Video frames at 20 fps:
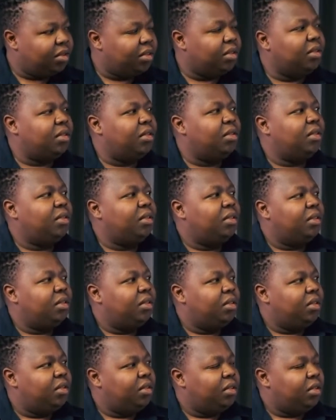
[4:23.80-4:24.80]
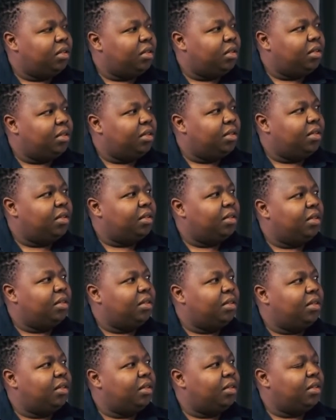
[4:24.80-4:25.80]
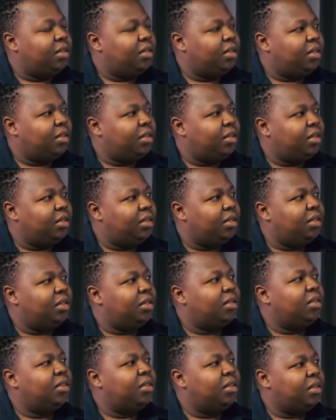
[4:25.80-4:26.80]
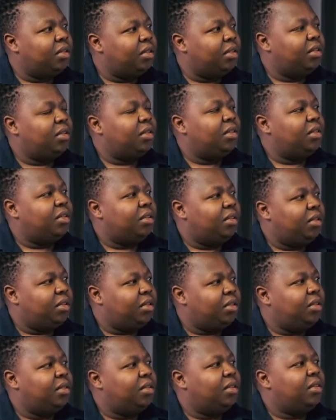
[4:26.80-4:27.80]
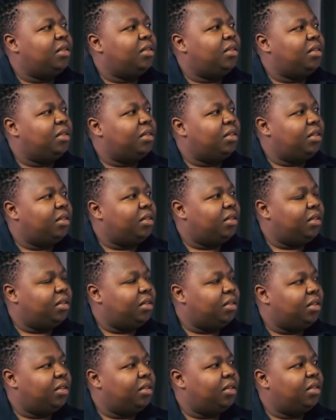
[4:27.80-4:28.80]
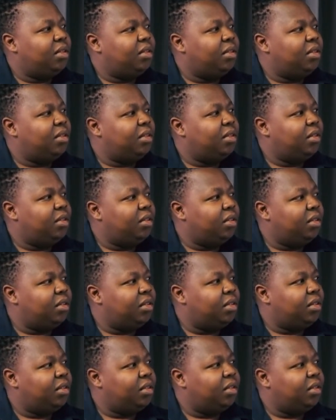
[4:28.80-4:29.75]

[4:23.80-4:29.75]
The person shown says nothing.